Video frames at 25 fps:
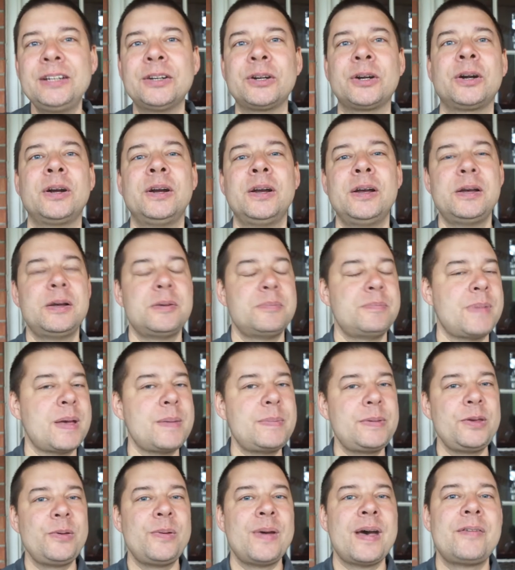or
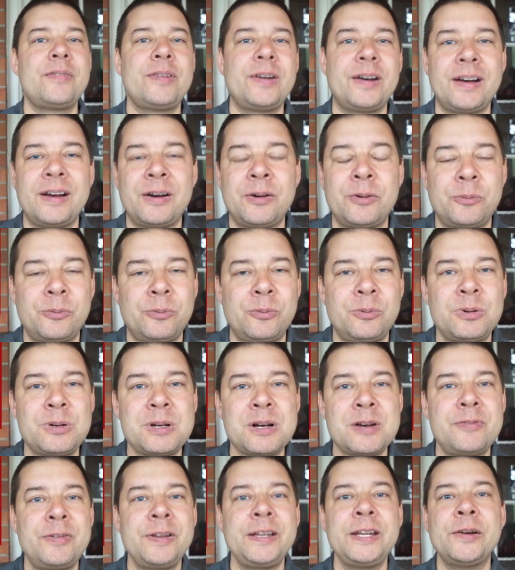maybe you have
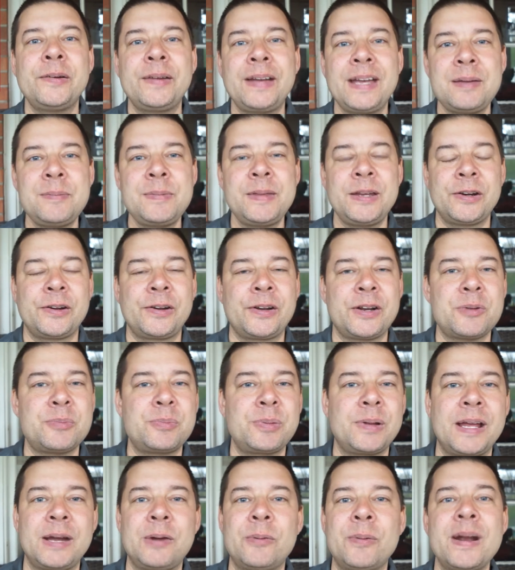a video game that you're going to
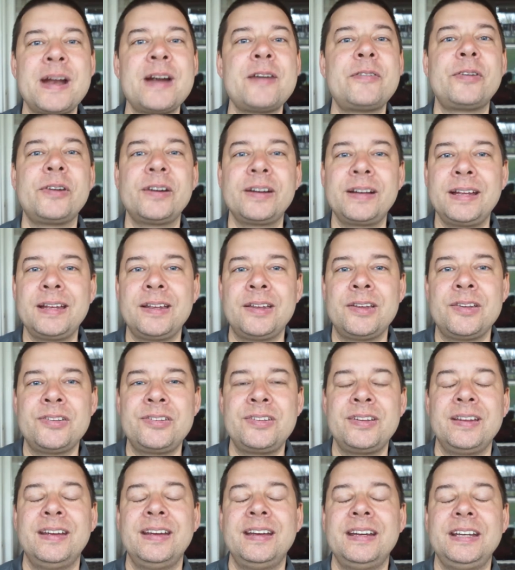play, whatever it
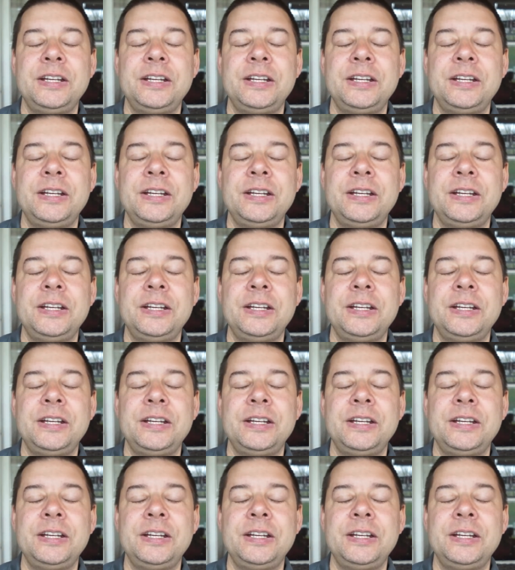is,